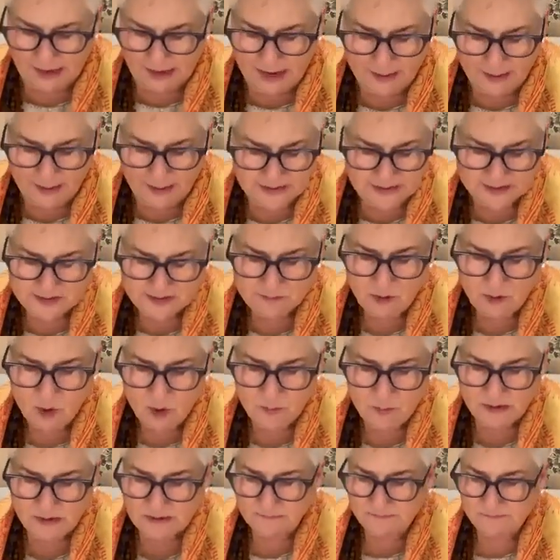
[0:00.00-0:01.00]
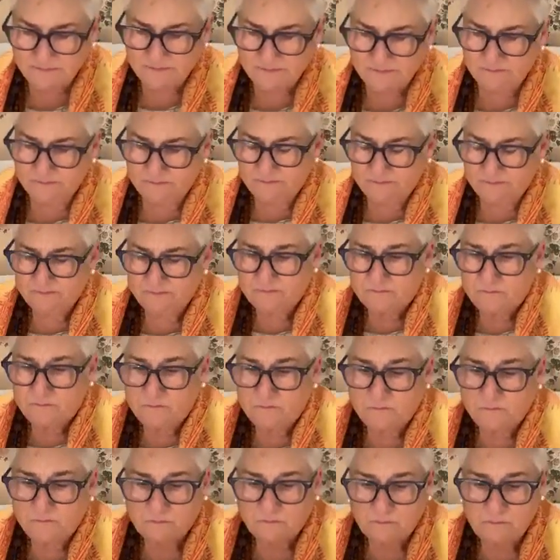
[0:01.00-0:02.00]
at this moment,
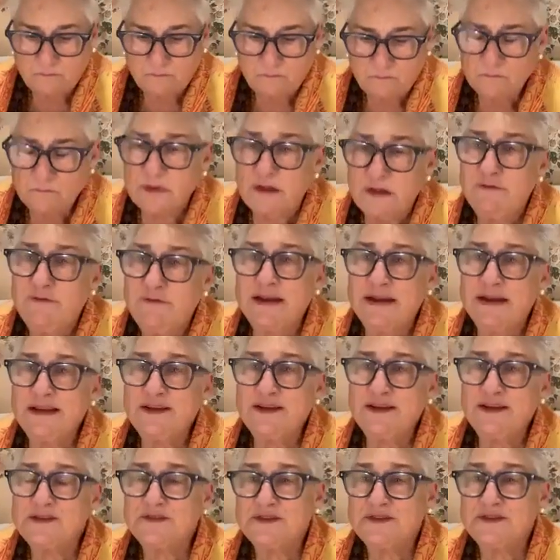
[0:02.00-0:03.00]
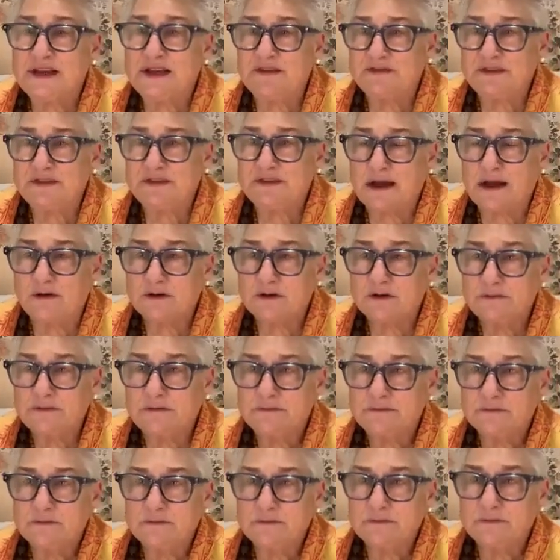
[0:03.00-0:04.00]
feelings of self-doubt.
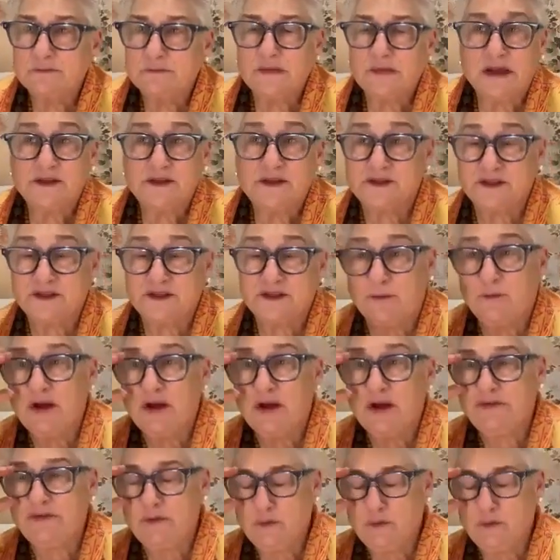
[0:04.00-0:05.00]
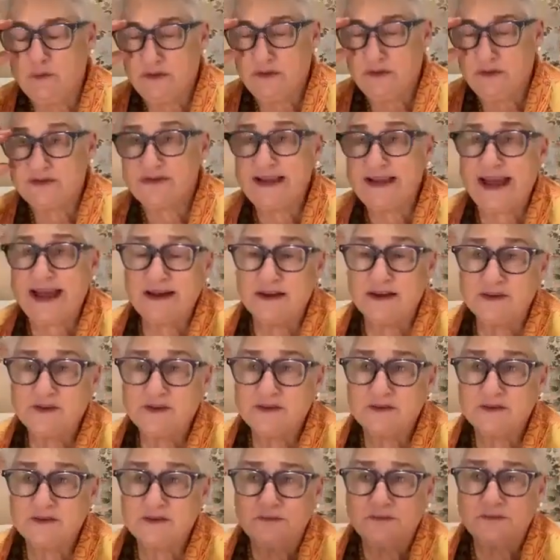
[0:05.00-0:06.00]
Some are living with
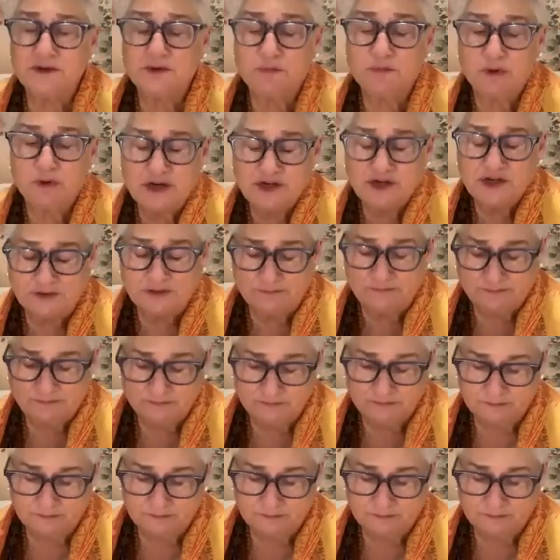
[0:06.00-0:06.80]
sadness, depression,